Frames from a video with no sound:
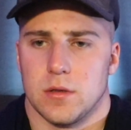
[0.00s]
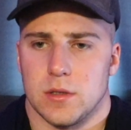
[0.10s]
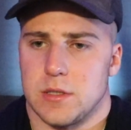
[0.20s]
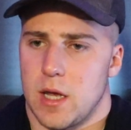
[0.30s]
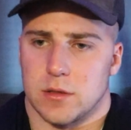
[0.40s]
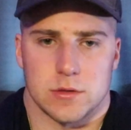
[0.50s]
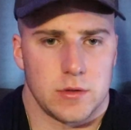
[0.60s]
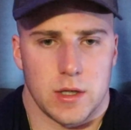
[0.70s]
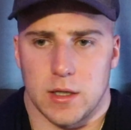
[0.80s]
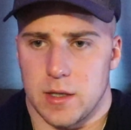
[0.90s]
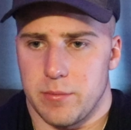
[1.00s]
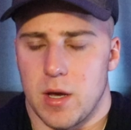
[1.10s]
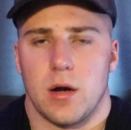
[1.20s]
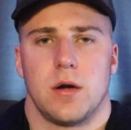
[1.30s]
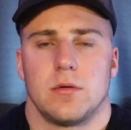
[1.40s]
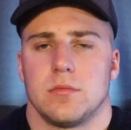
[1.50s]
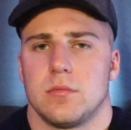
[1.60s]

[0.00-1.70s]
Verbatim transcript: The channel's only gonna get better.